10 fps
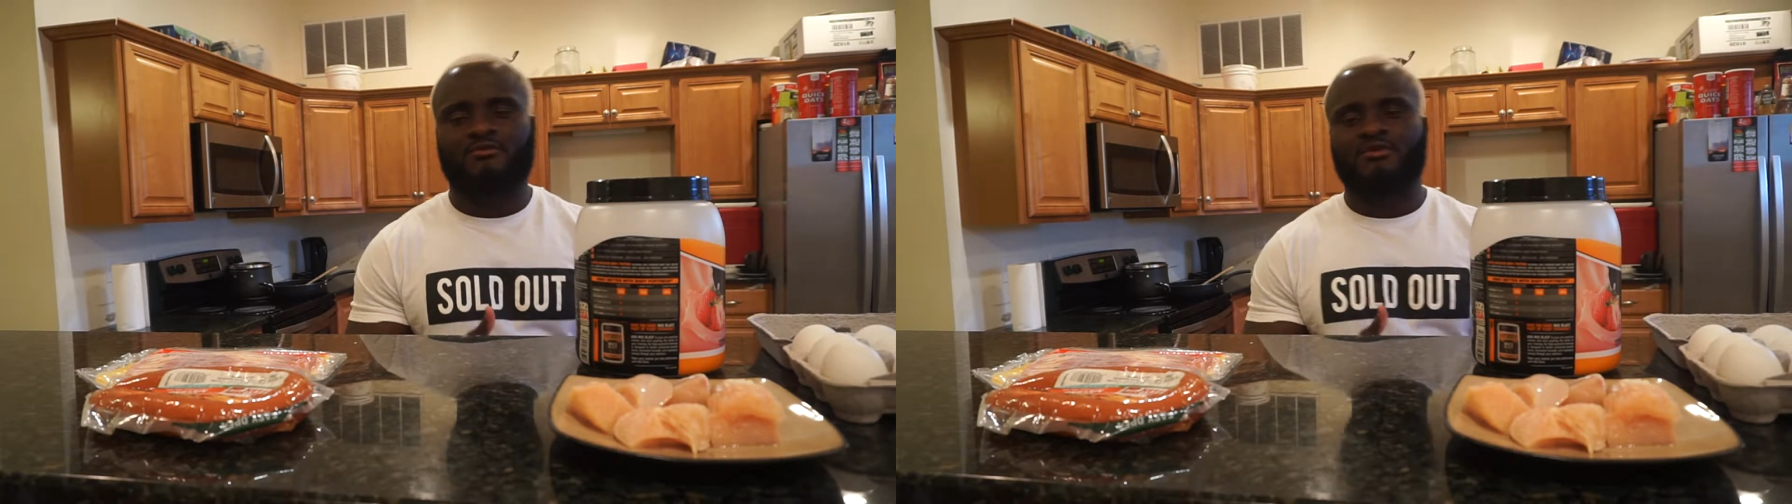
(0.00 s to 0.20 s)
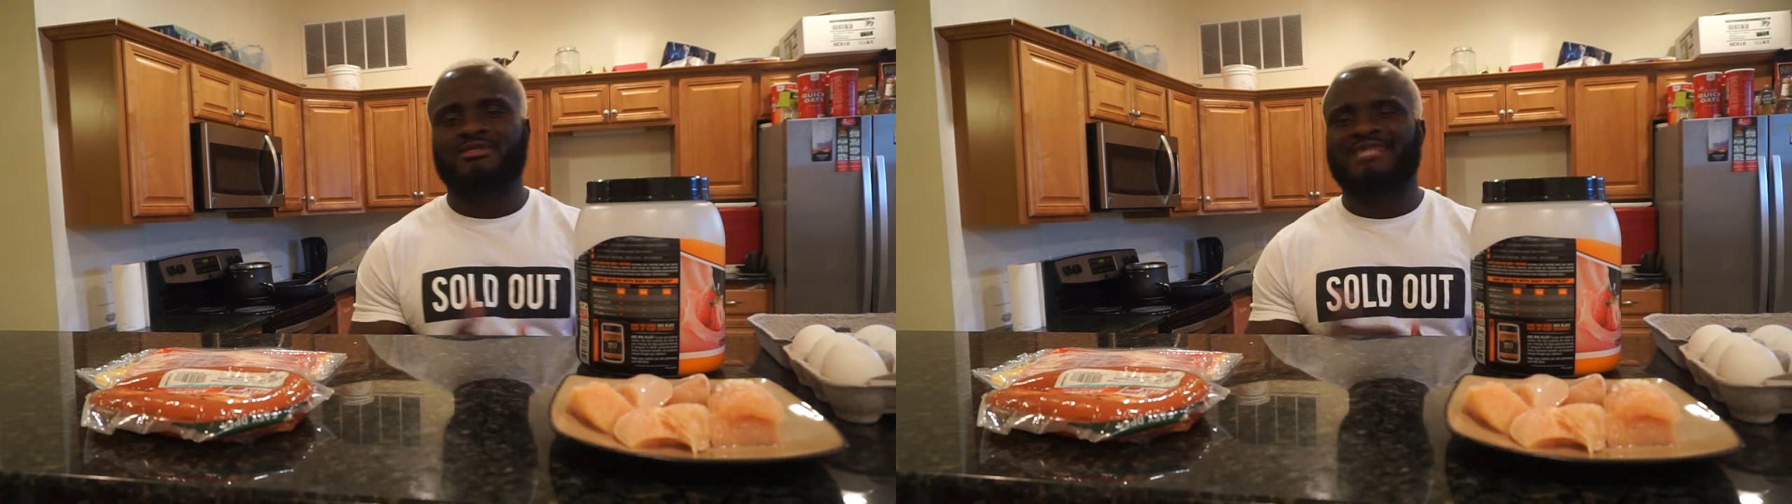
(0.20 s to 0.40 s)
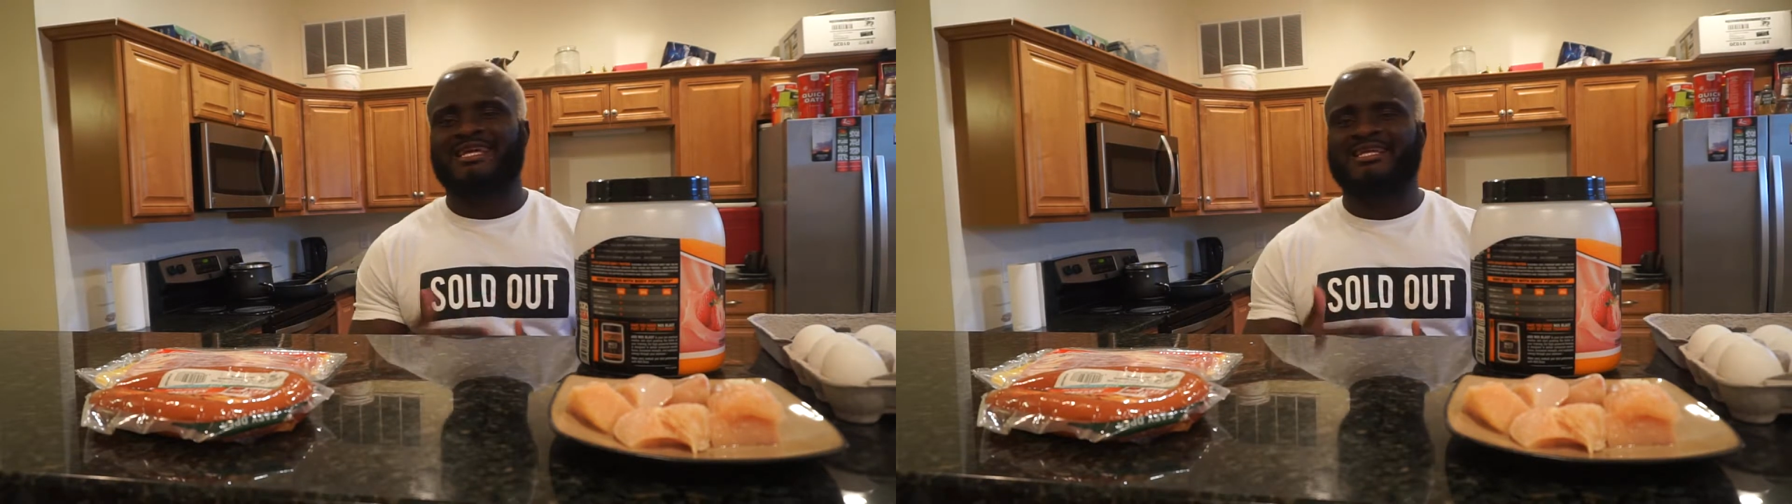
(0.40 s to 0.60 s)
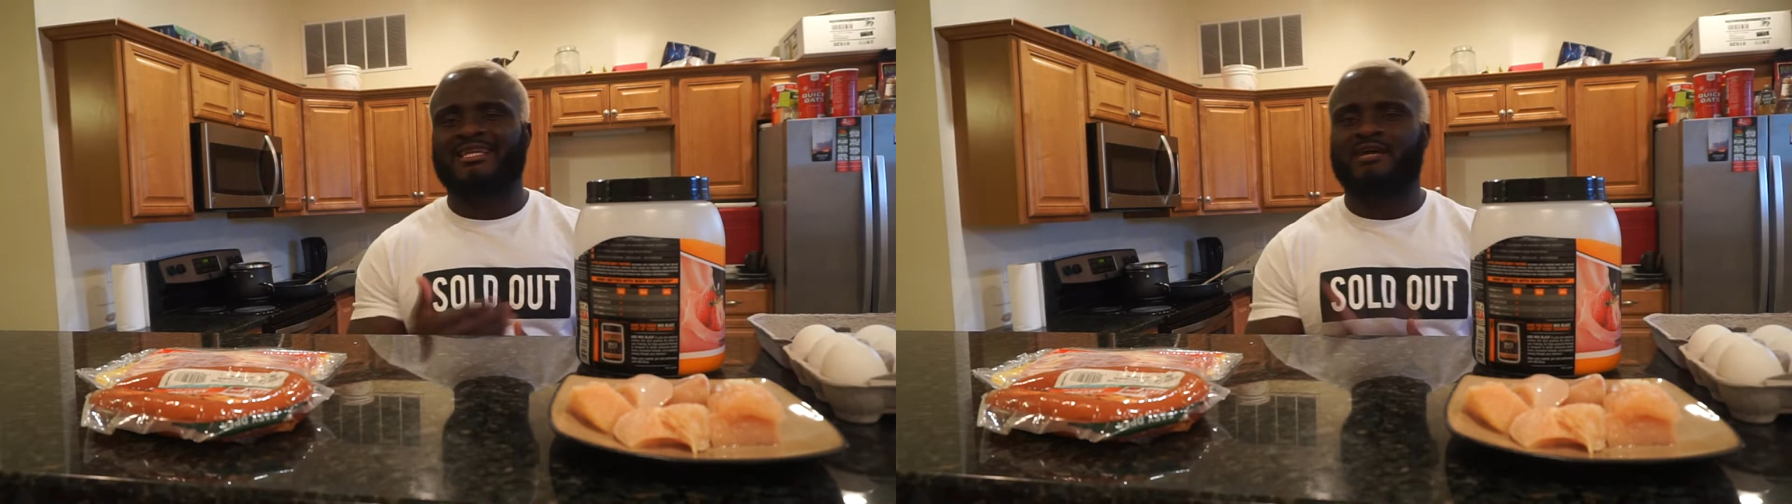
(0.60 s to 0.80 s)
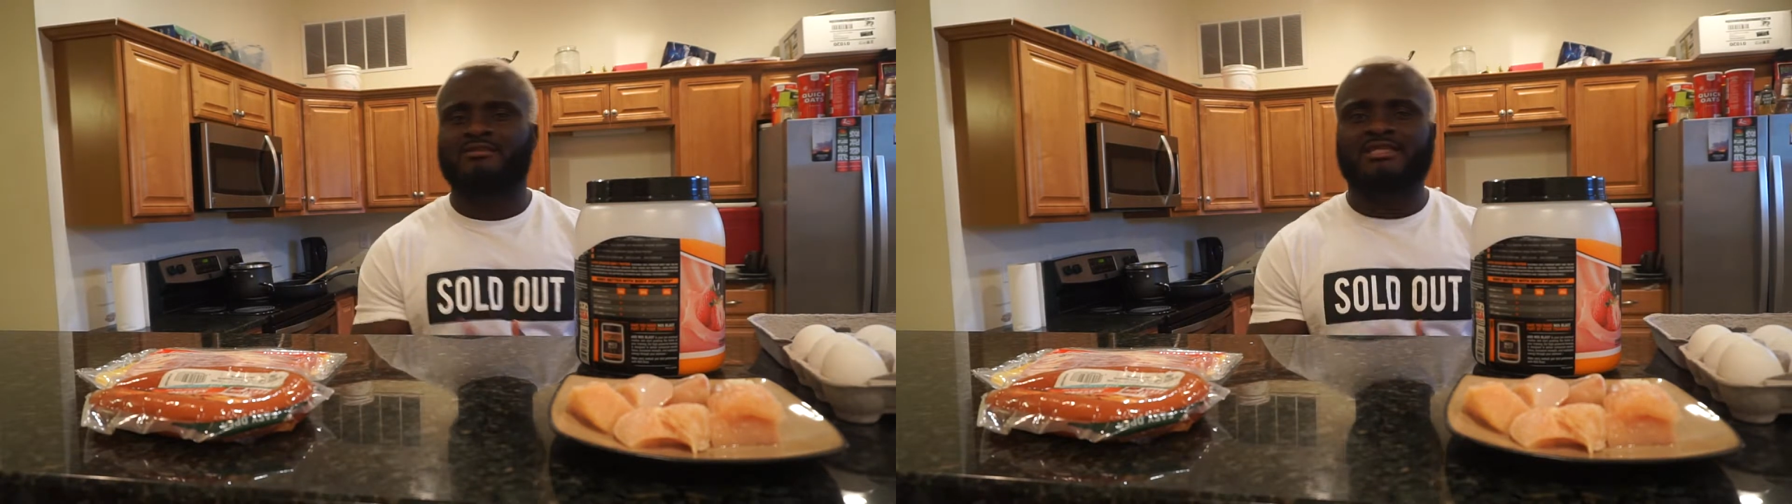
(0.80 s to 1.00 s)
When you start eating
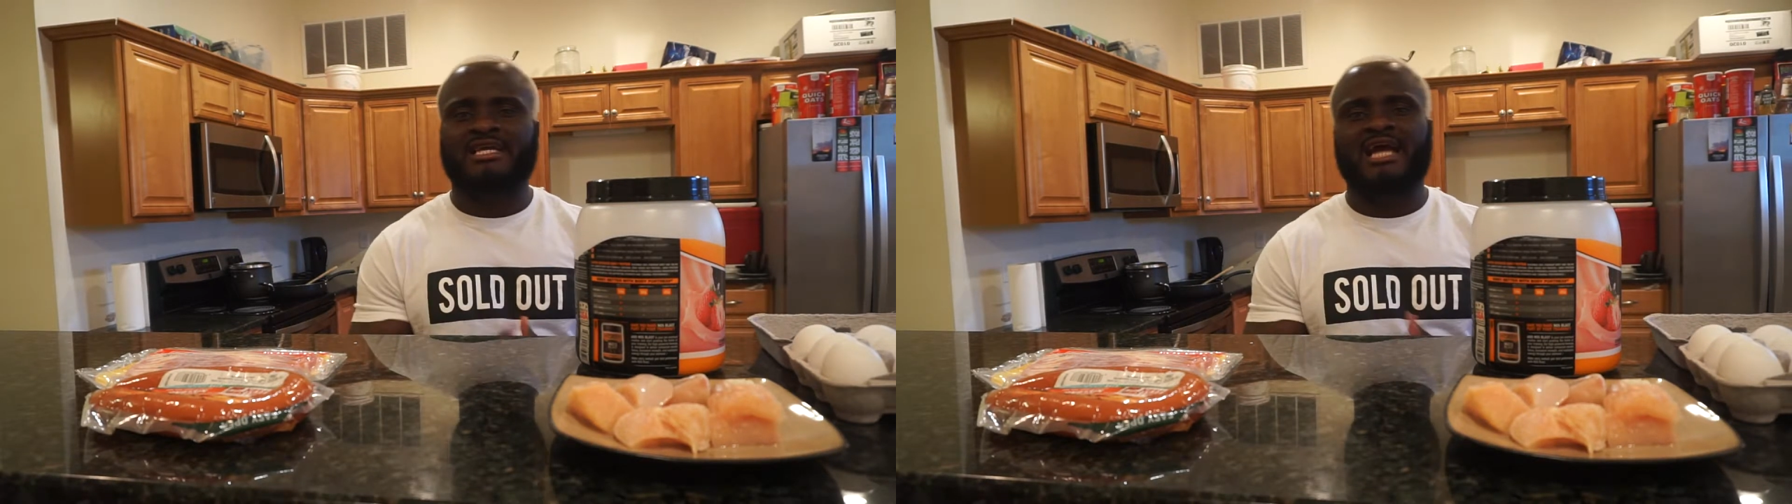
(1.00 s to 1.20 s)
healthy and